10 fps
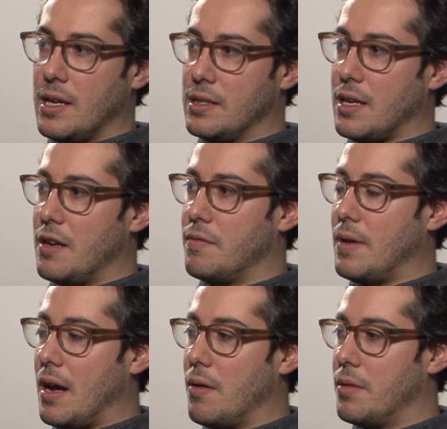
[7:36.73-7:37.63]
it's kind of
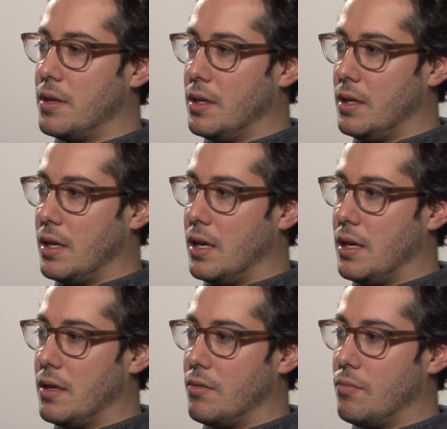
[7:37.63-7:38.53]
how
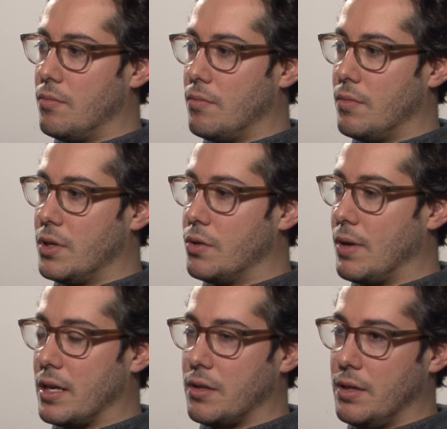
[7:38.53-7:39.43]
the
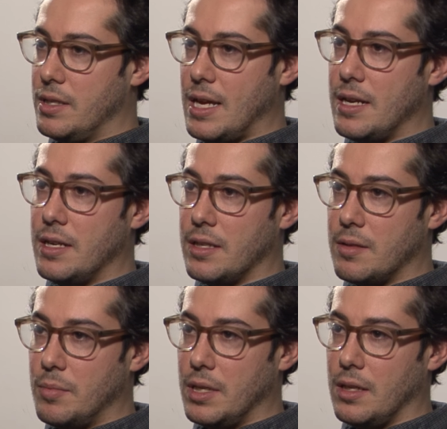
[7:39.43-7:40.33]
director intended it
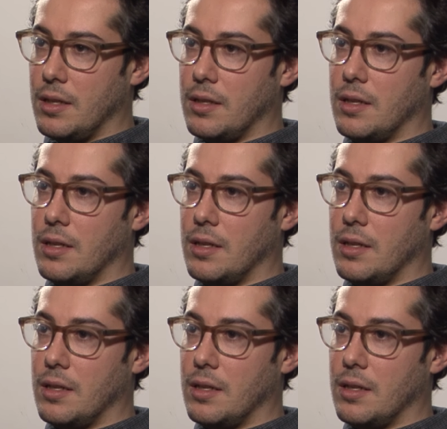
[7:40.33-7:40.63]
to be.